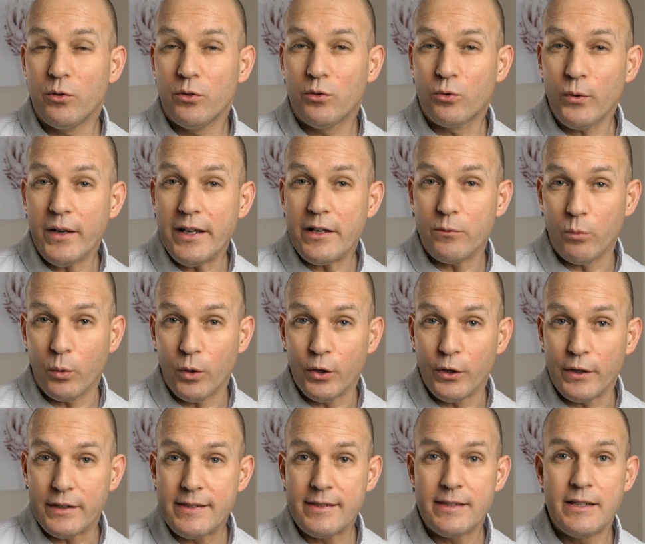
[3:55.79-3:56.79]
Greek
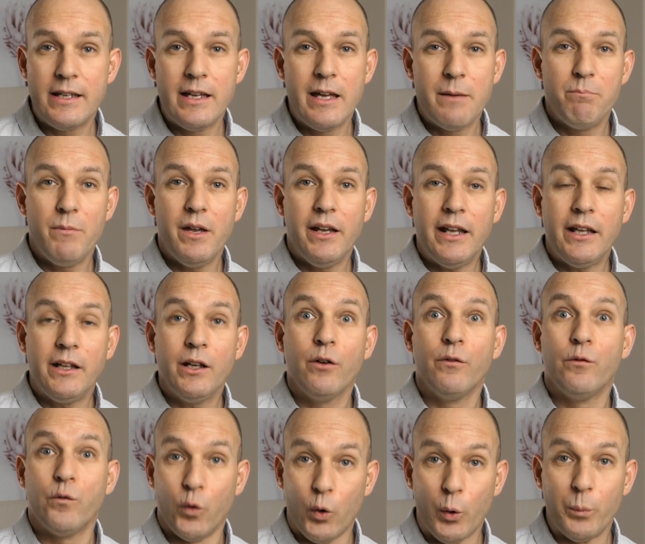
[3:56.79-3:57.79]
words, meaning
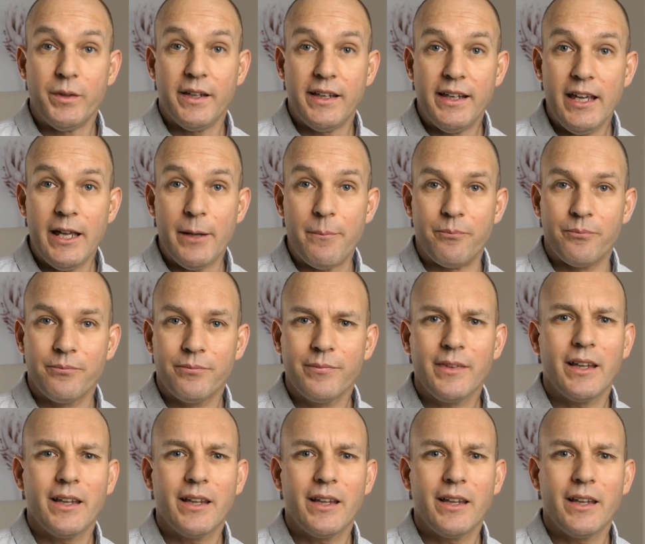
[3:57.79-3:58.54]
formed again.